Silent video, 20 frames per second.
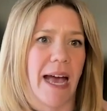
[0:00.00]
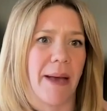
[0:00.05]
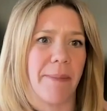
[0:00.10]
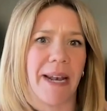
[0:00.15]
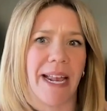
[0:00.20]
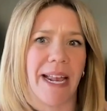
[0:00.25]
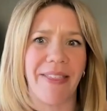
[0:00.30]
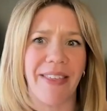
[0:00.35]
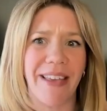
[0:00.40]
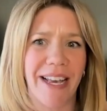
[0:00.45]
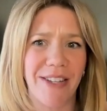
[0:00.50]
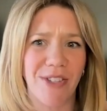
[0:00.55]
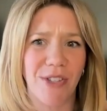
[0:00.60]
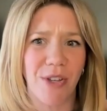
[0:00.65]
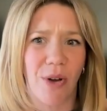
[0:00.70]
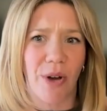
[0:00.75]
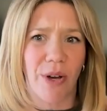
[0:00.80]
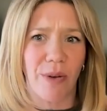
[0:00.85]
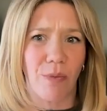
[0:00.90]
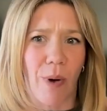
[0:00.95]
I mean, I think I
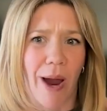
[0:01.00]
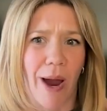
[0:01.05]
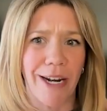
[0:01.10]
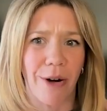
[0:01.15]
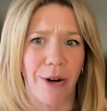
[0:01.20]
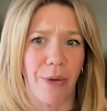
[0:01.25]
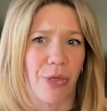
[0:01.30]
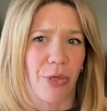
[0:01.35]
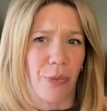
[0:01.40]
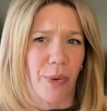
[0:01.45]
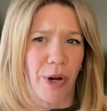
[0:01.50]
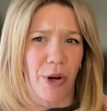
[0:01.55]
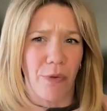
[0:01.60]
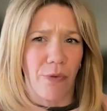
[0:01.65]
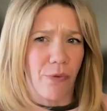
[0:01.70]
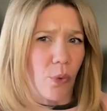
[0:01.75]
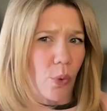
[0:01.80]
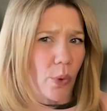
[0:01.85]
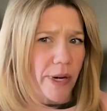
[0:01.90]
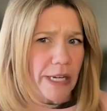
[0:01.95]
saw a rider 3 or
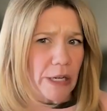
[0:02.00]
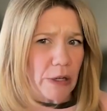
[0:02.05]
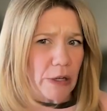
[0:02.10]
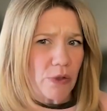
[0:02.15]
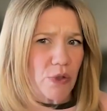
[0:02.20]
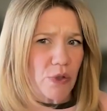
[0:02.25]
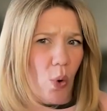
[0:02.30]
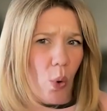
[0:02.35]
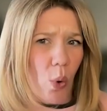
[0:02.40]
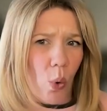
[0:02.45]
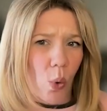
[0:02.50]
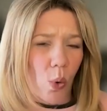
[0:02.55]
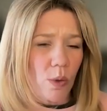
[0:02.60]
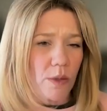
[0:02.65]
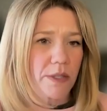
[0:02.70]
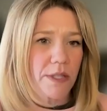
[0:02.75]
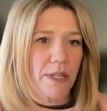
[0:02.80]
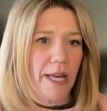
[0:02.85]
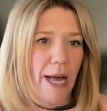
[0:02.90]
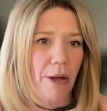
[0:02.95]
4 years
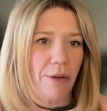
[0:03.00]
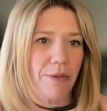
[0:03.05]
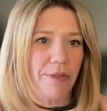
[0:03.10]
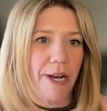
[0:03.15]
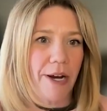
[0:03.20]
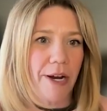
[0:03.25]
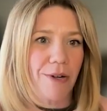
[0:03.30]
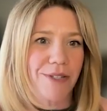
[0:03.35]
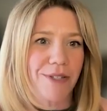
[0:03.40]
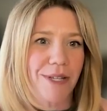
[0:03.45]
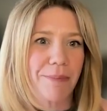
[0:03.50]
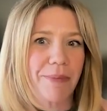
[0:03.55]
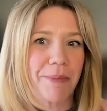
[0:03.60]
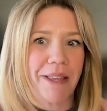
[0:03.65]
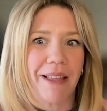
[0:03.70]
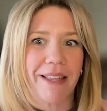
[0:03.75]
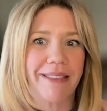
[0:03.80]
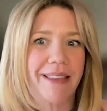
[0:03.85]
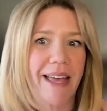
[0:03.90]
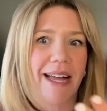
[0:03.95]
old out there or
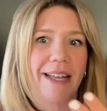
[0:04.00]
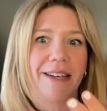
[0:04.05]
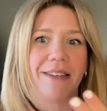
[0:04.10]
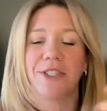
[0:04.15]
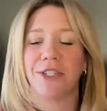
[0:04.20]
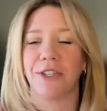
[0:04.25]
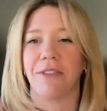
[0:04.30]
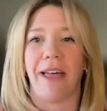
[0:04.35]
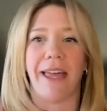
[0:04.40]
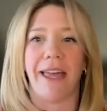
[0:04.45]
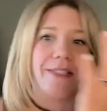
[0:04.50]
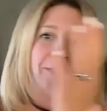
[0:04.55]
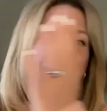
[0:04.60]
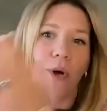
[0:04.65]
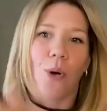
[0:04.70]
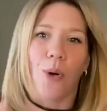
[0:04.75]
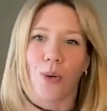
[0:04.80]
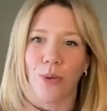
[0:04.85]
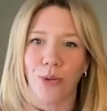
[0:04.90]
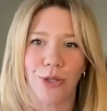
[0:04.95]
something like that, to like the
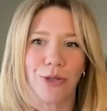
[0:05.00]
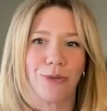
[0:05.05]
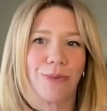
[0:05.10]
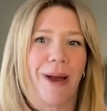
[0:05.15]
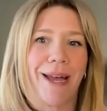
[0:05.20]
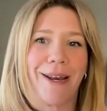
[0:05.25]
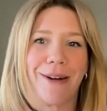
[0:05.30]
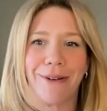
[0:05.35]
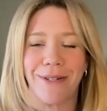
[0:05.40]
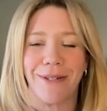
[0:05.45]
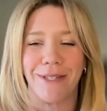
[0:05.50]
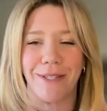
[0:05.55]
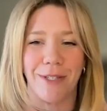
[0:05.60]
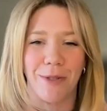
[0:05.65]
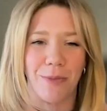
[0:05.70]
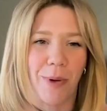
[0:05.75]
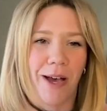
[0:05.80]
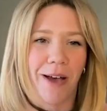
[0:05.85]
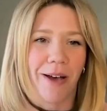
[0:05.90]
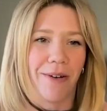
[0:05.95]
older riders
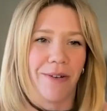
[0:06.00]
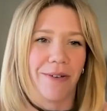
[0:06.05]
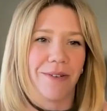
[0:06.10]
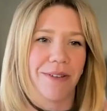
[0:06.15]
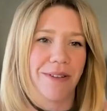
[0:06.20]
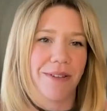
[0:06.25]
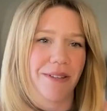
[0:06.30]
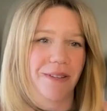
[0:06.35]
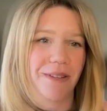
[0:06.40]
as well.